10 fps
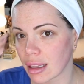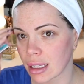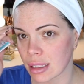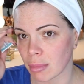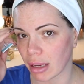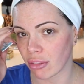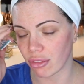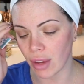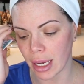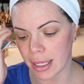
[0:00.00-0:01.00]
and things in my
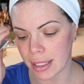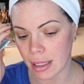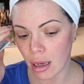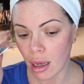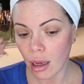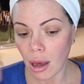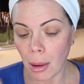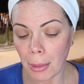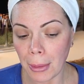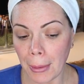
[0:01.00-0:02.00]
face,
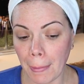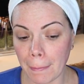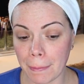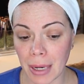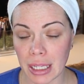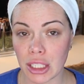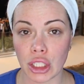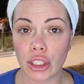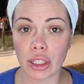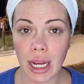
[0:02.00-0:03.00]
but
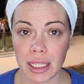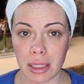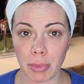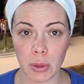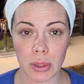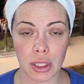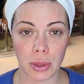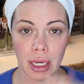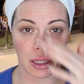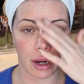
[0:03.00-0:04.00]
you're not supposed to
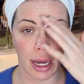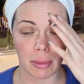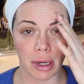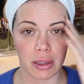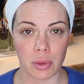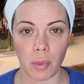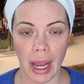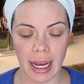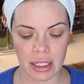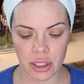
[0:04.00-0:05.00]
get your eyebrows
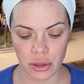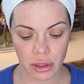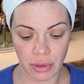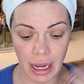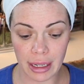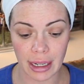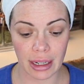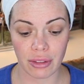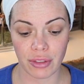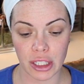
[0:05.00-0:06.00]
waxed or any
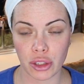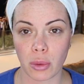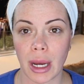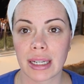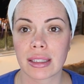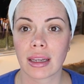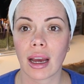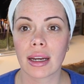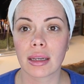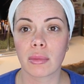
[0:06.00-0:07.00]
kind of facial waxing
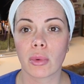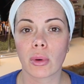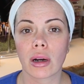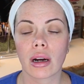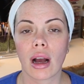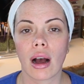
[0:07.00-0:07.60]
anymore.